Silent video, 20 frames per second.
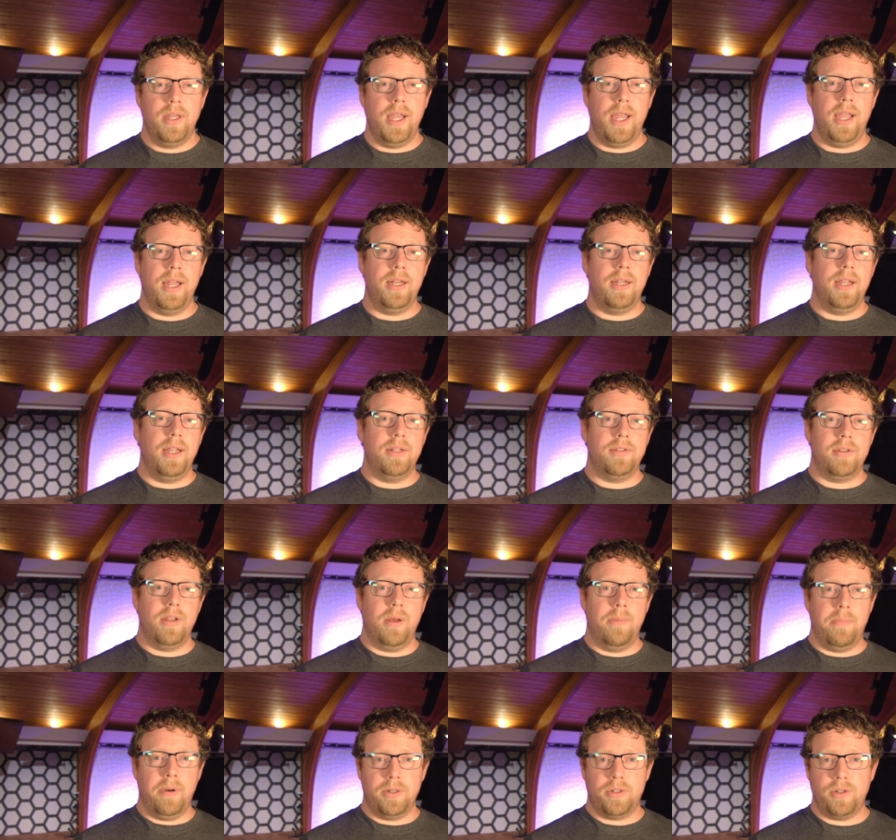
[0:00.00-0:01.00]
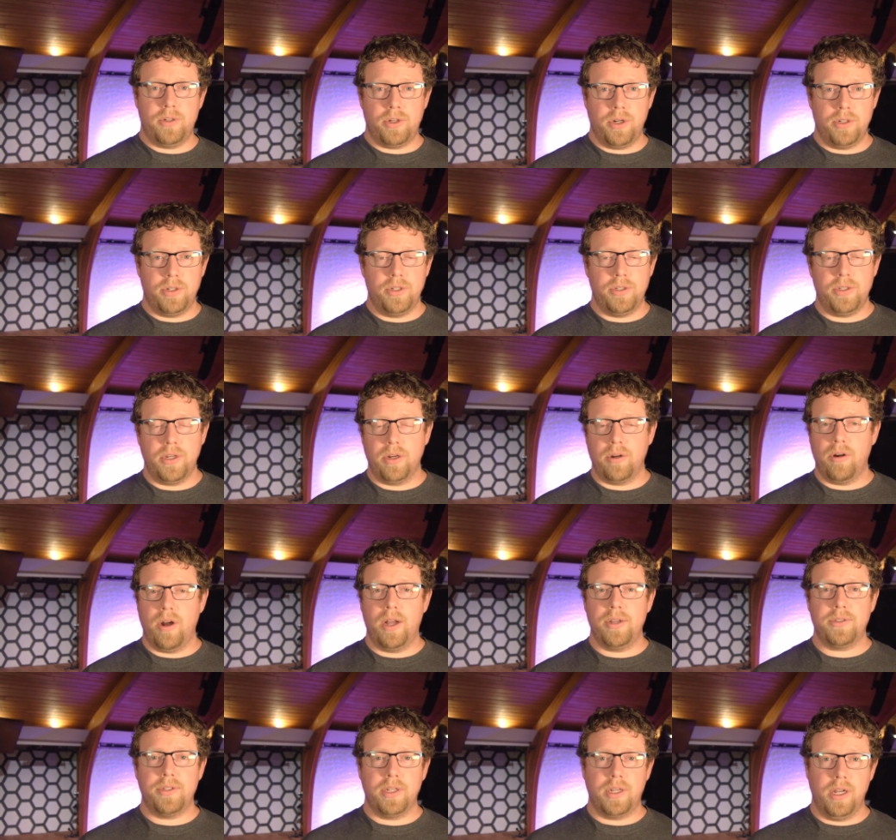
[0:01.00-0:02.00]
and it's a bunch of churches
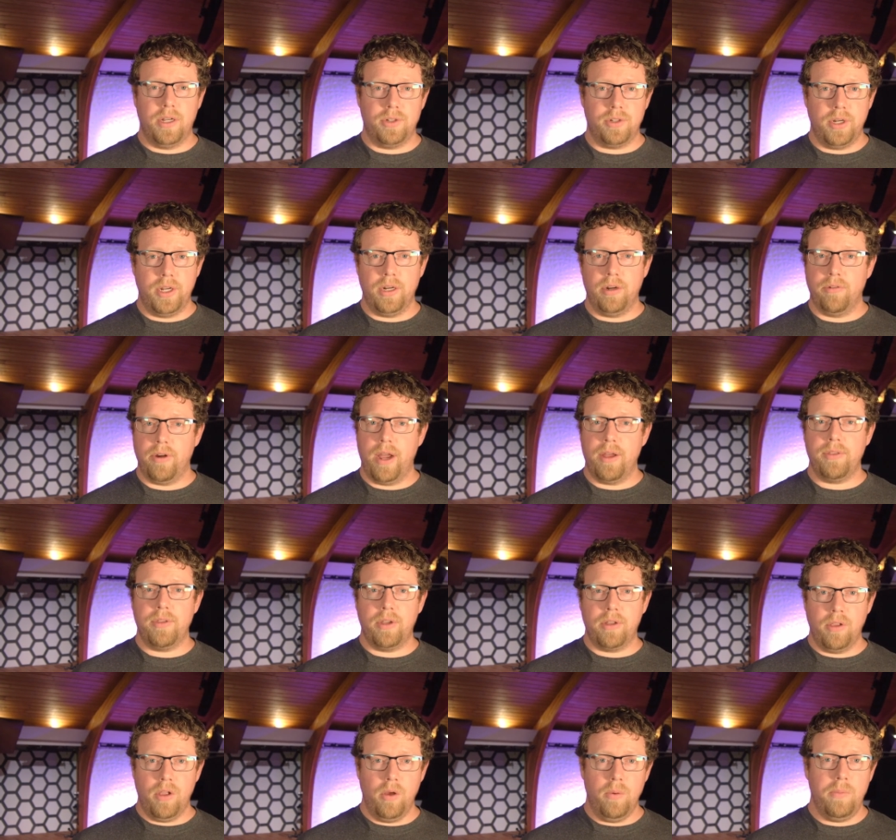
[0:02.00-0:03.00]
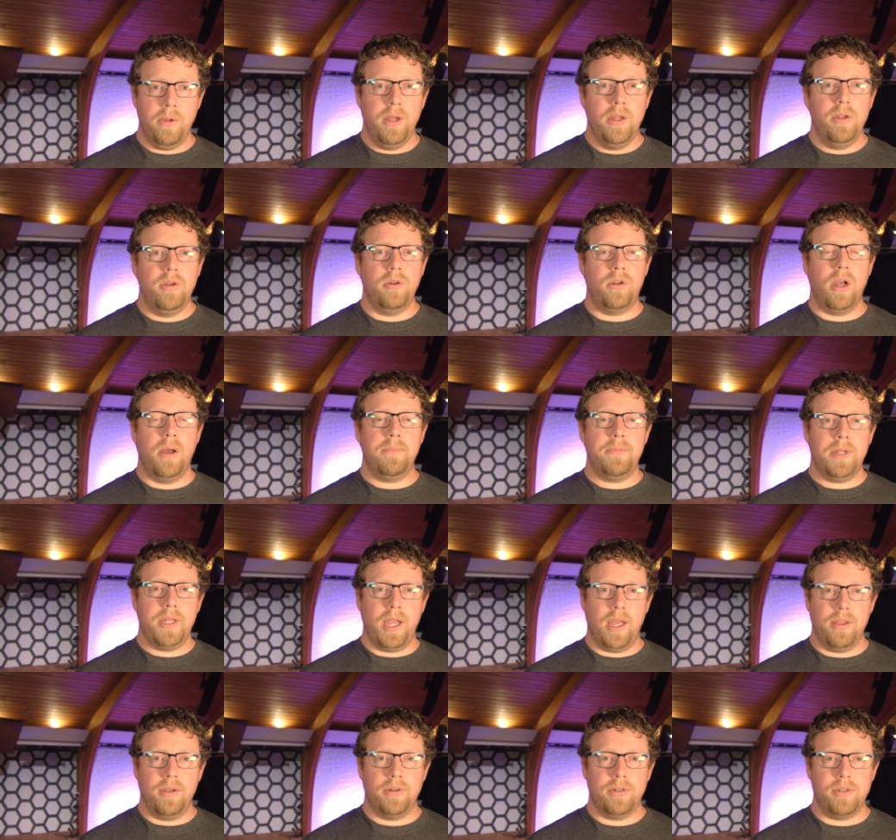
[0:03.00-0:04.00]
across the country and around the globe who come
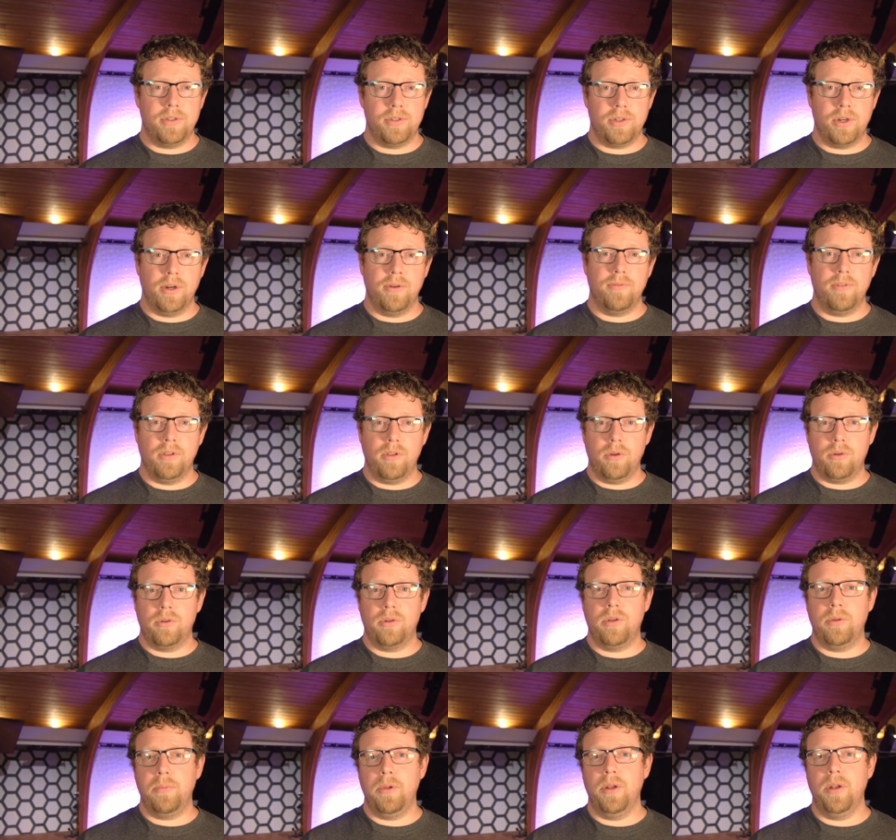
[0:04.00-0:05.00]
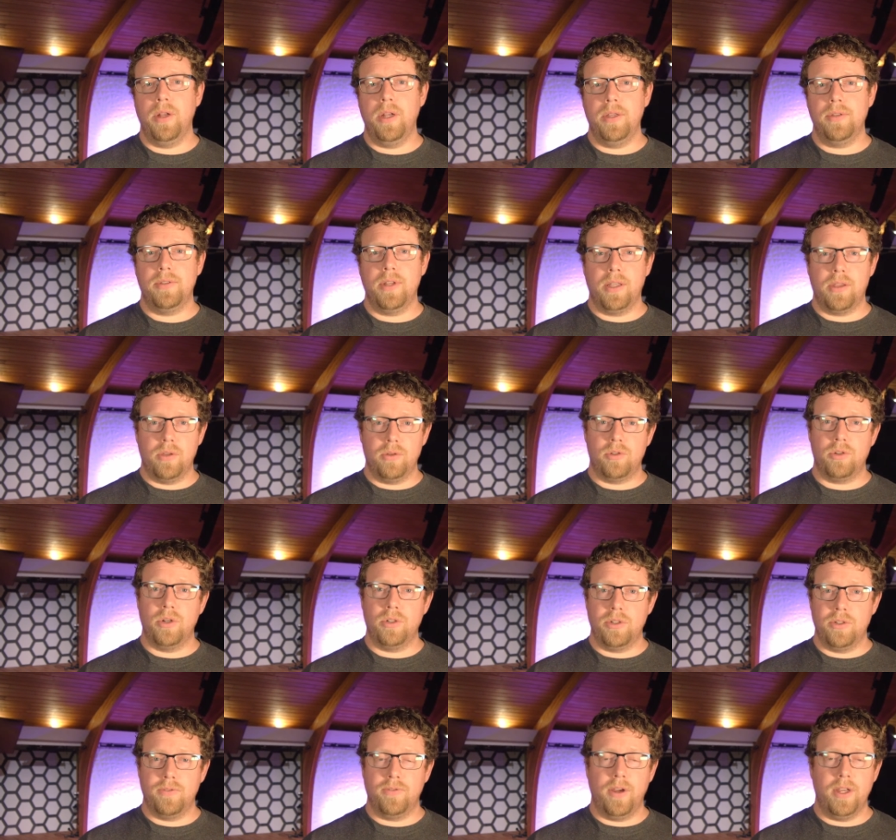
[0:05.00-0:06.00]
together to serve the local communities that those
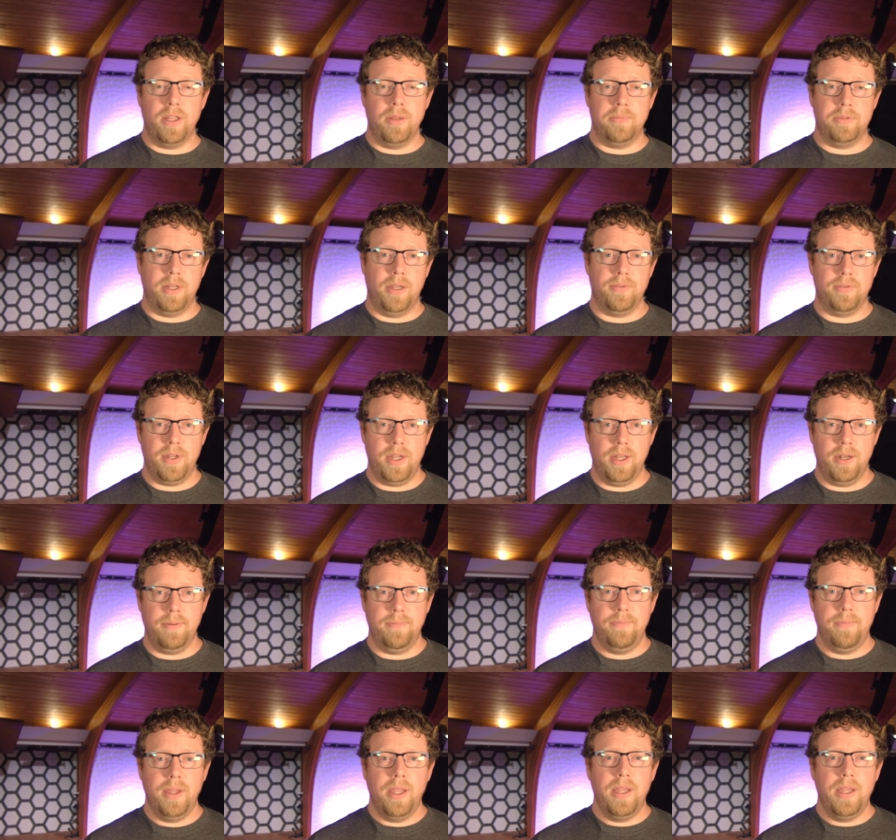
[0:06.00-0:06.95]
churches find themselves in.